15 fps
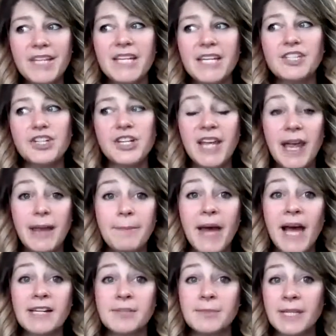And she came
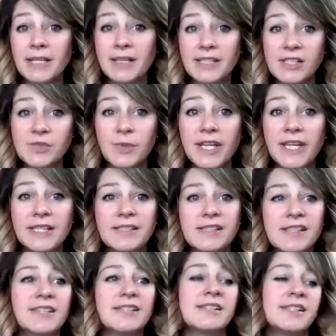back to me this week and
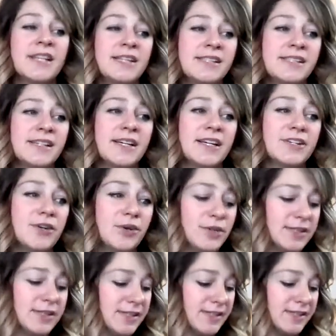said, Stacy, I know
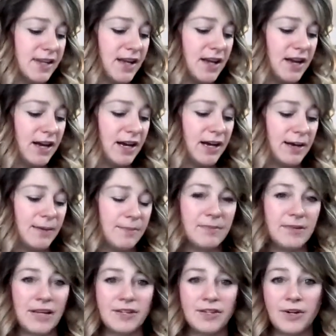this is,
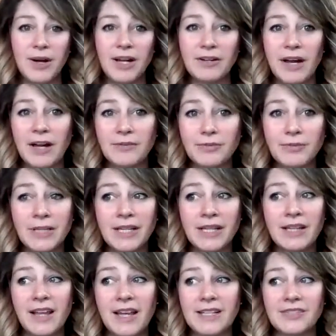I'd
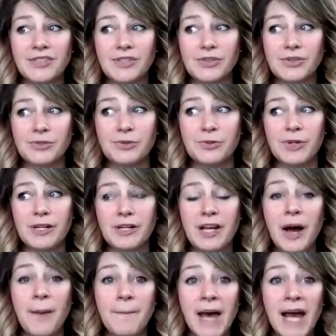really like to
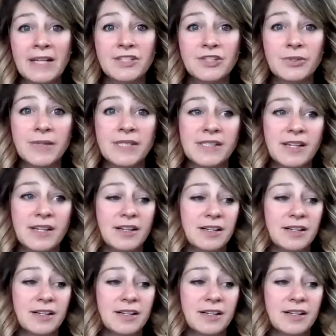come back to you as a